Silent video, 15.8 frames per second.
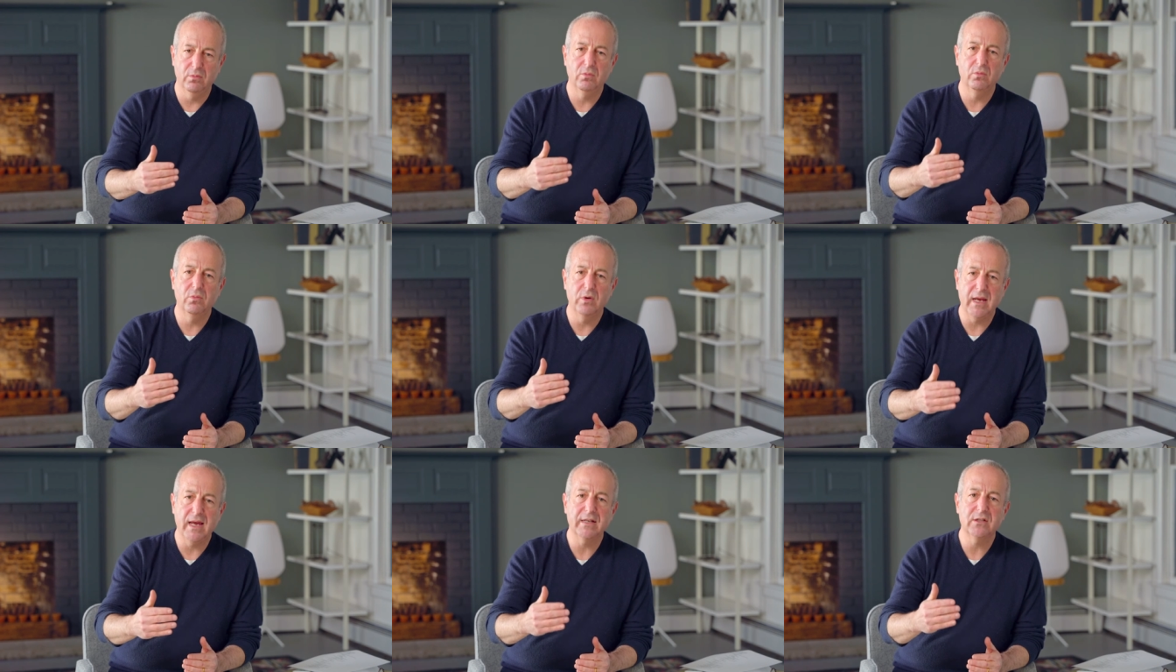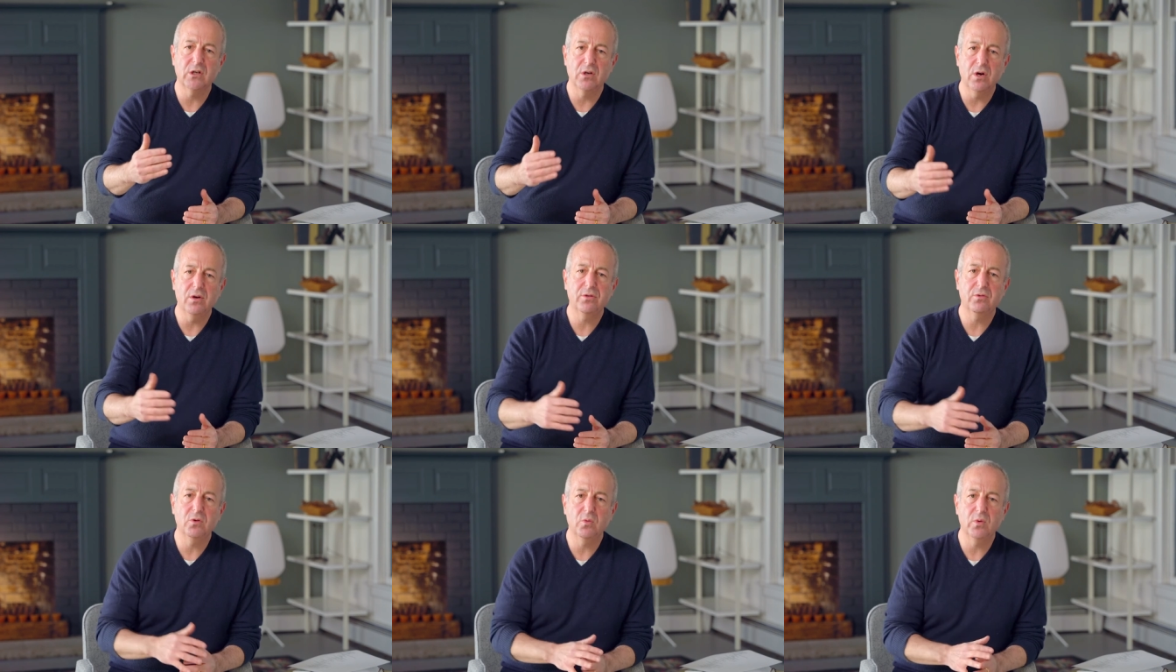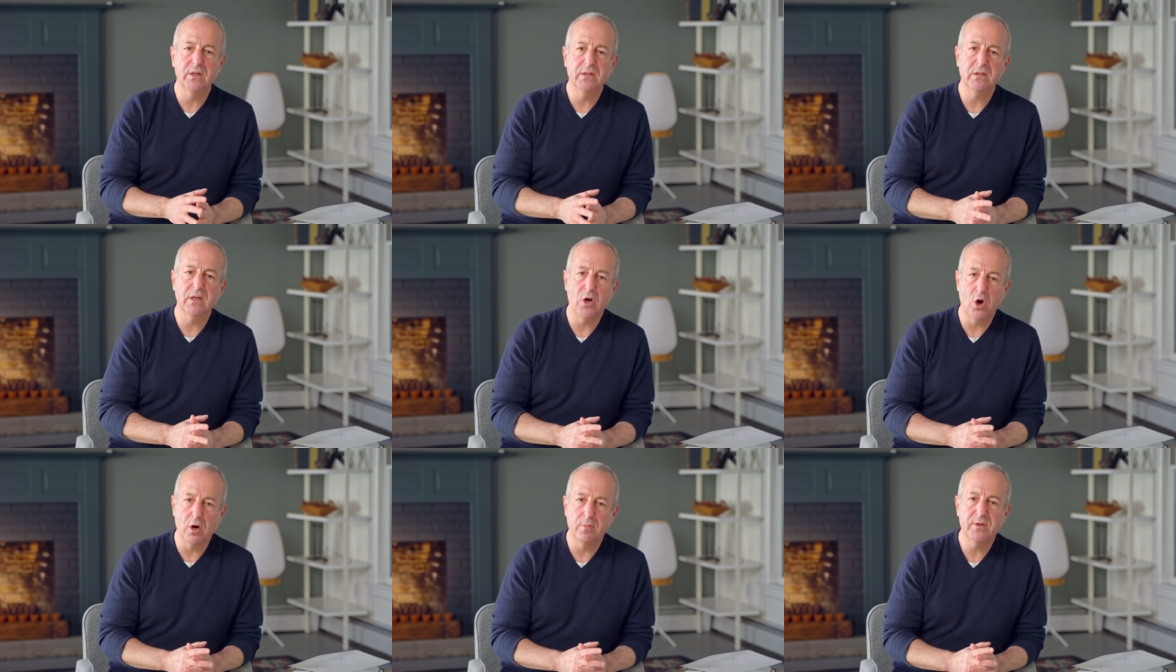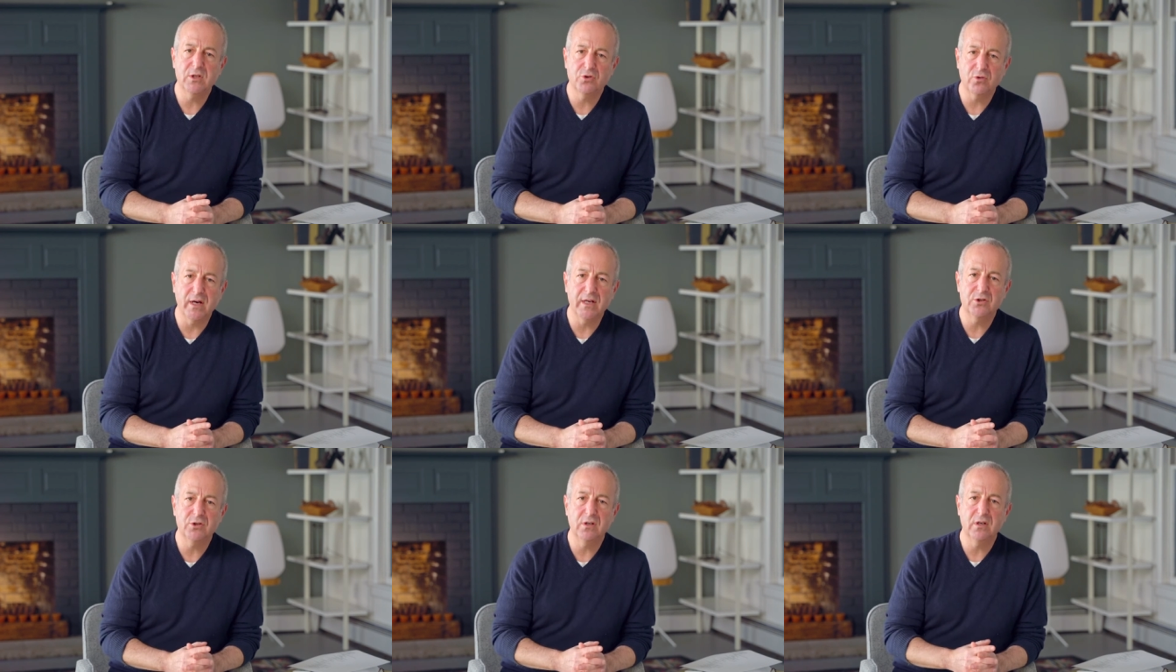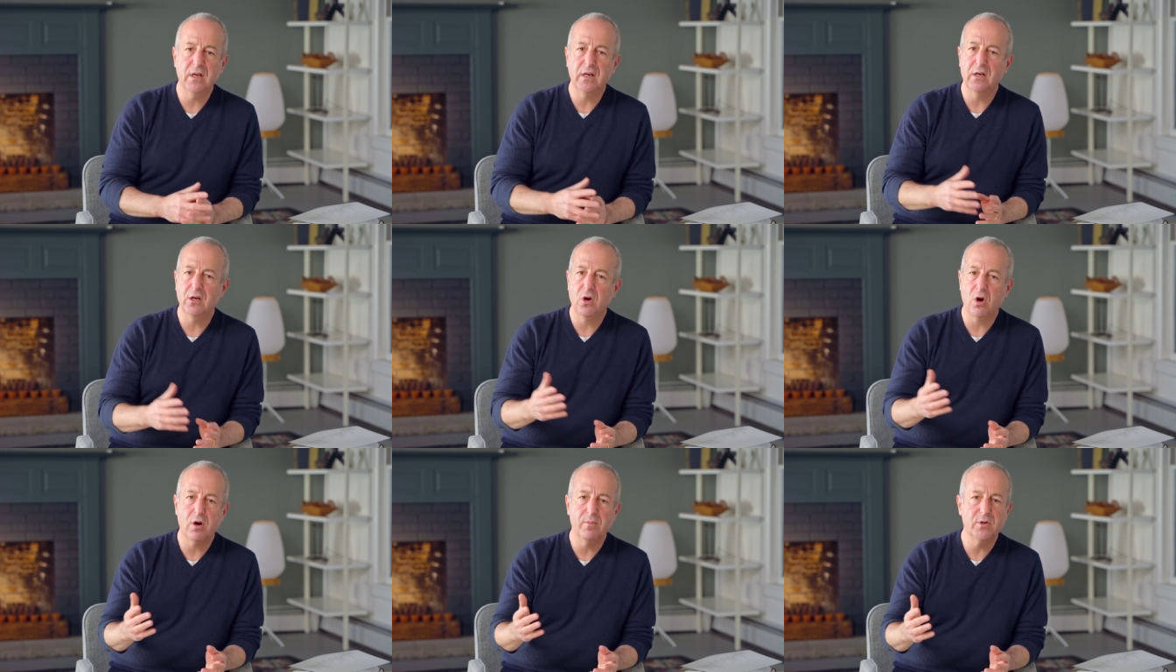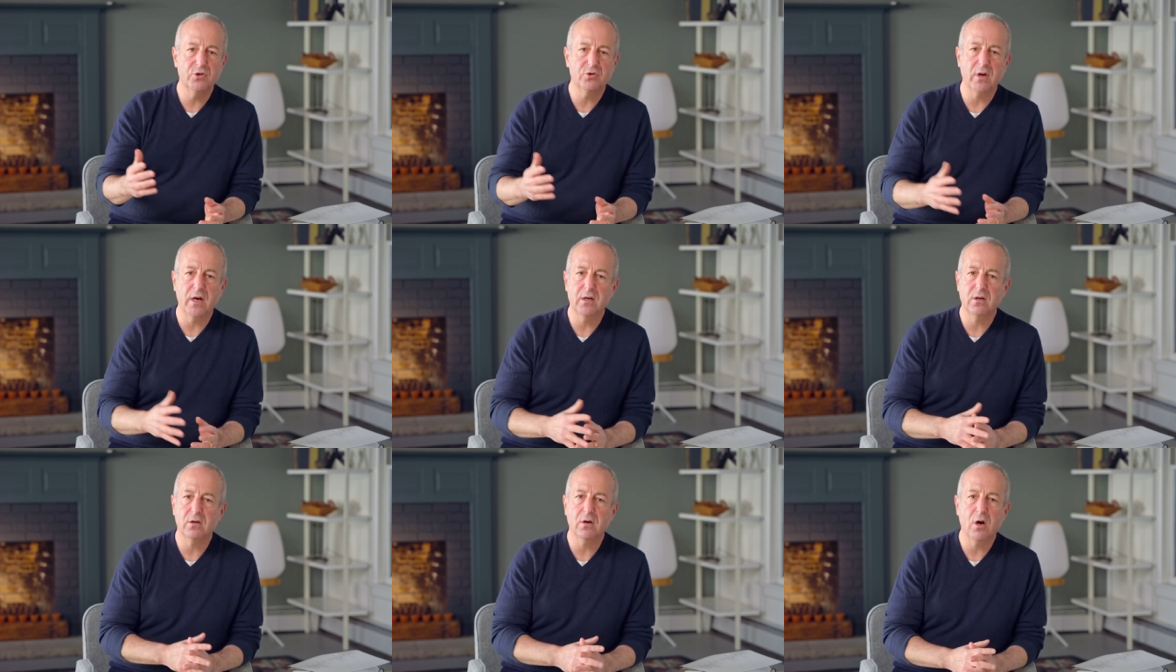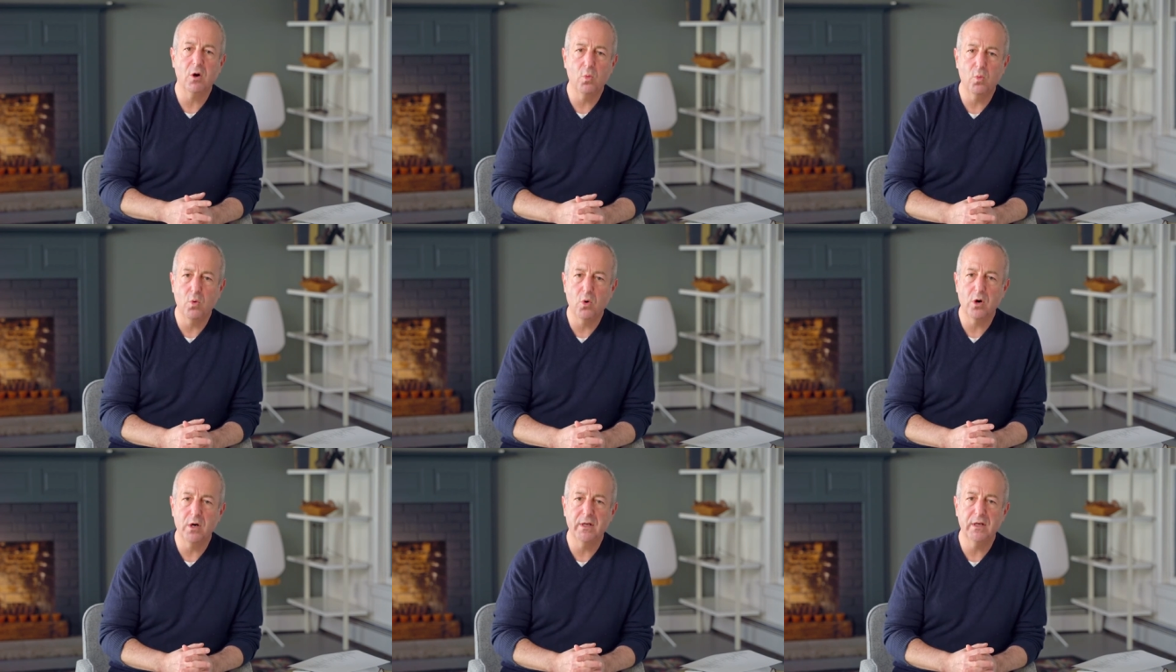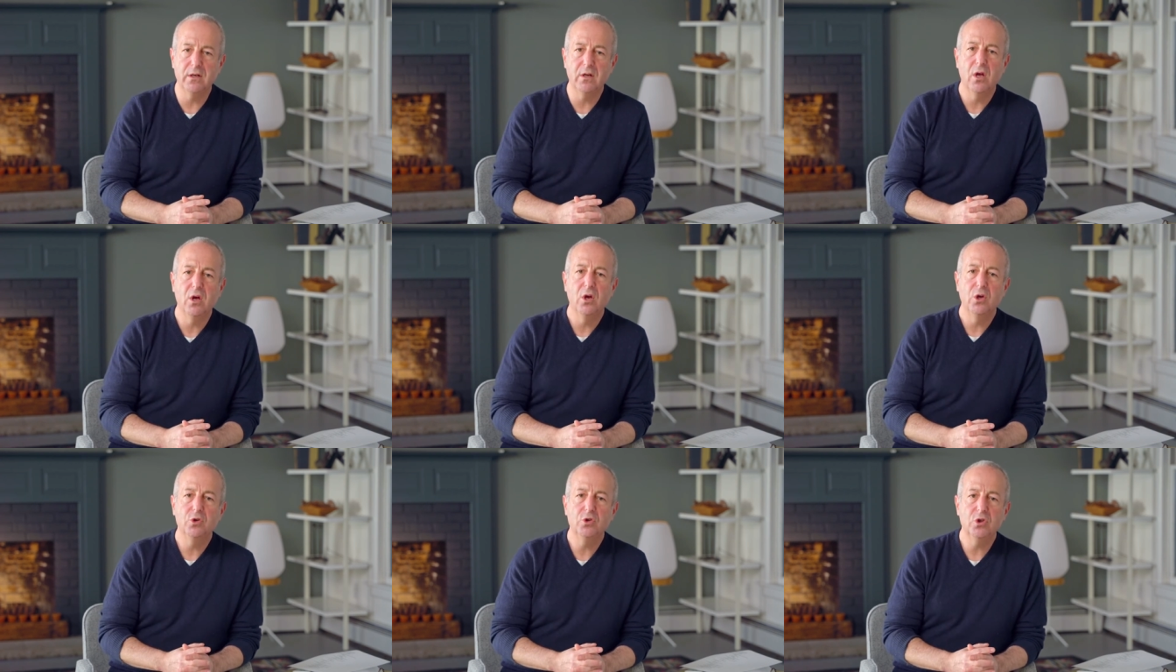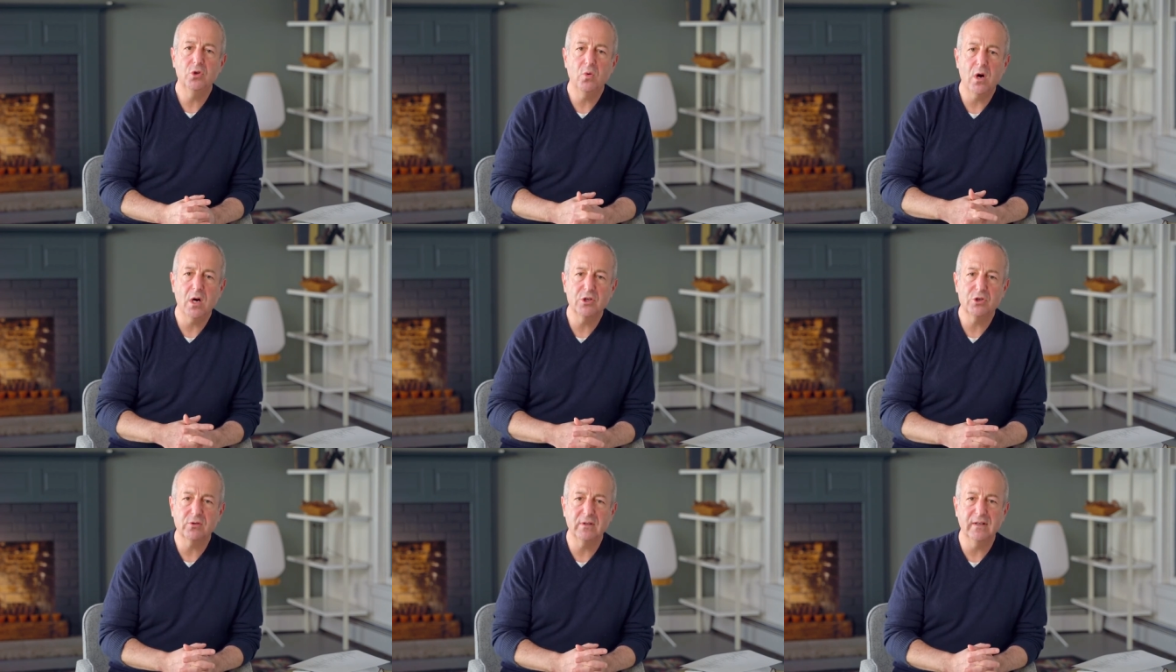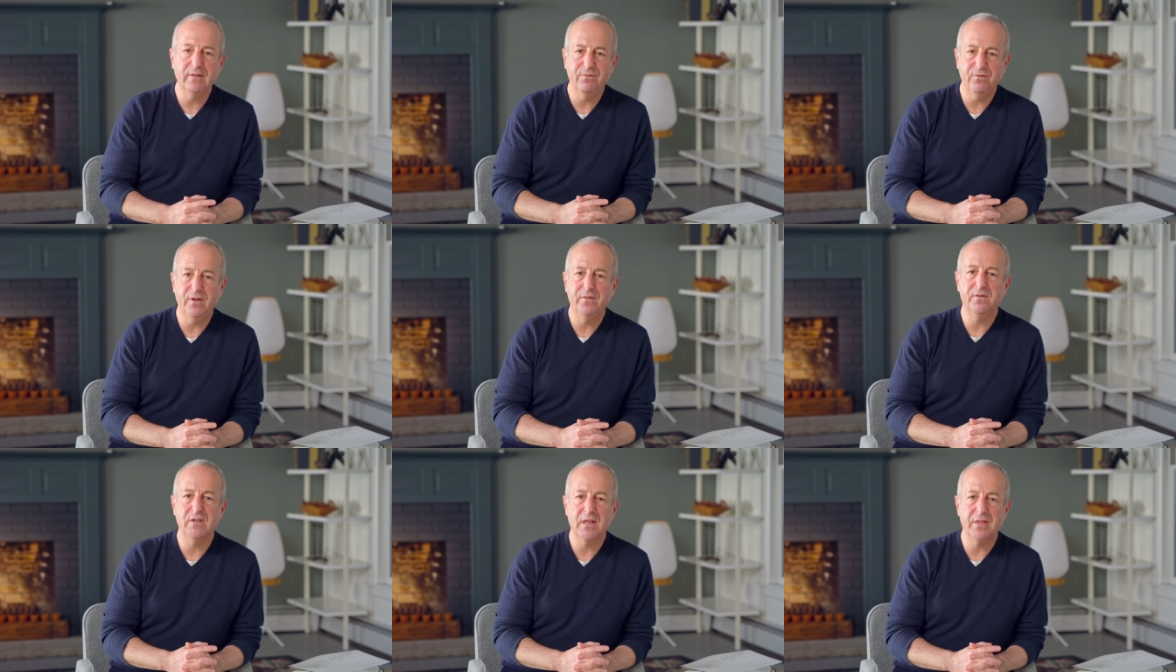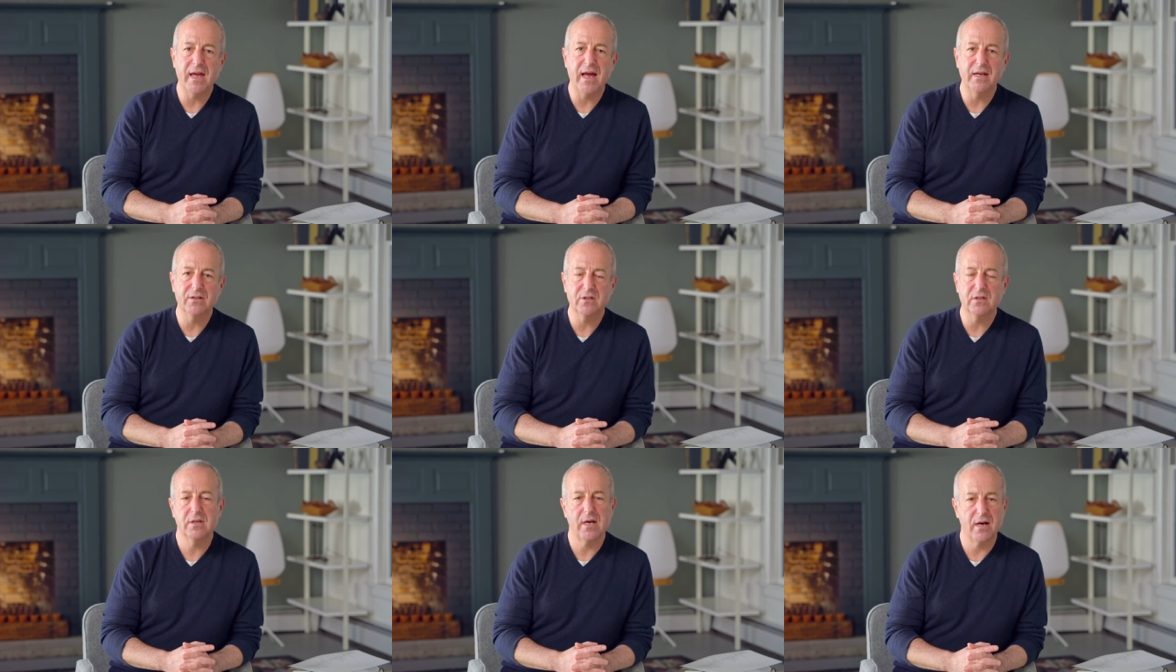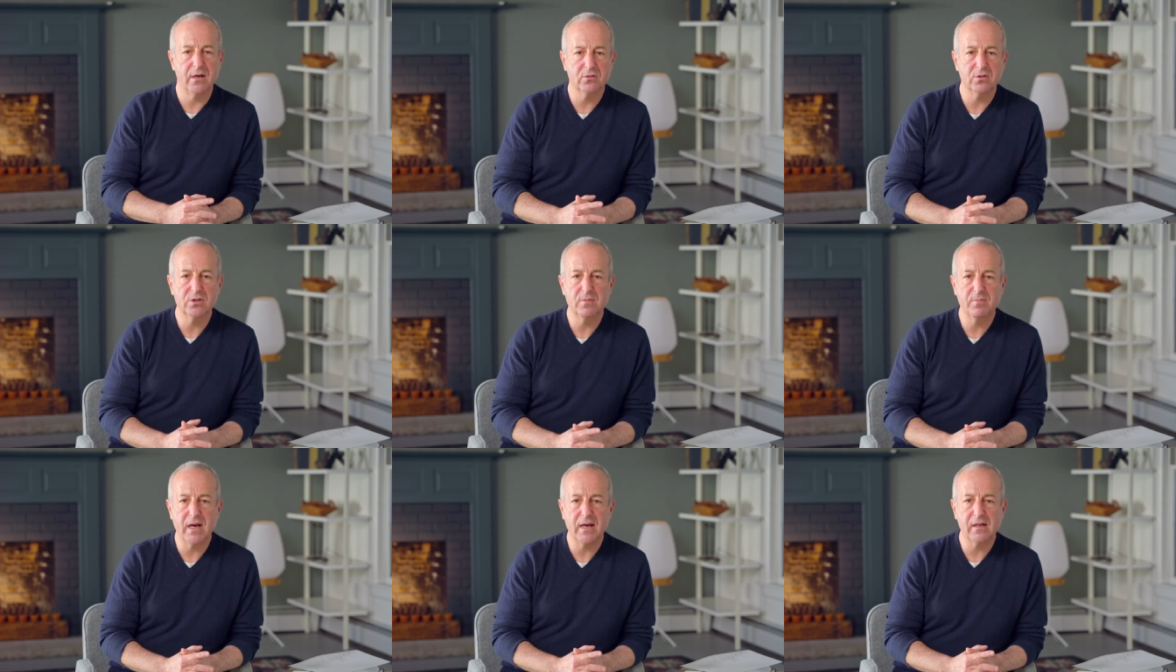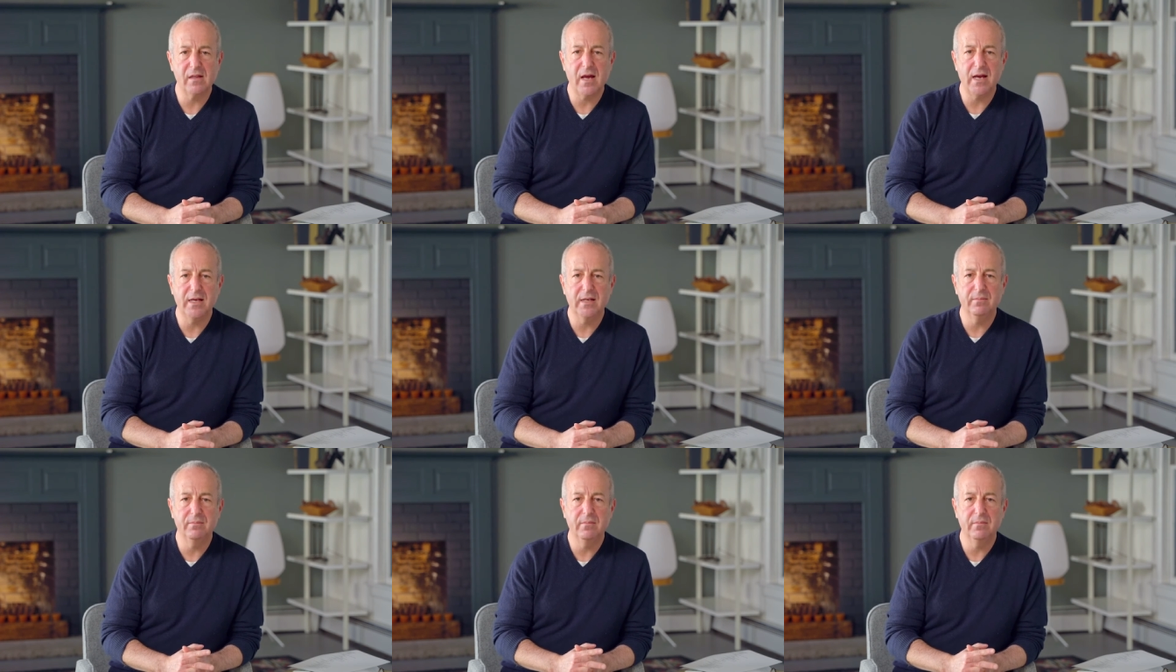we had to go through was an arbitration, and an arbitrator awarded $250,000 to my client.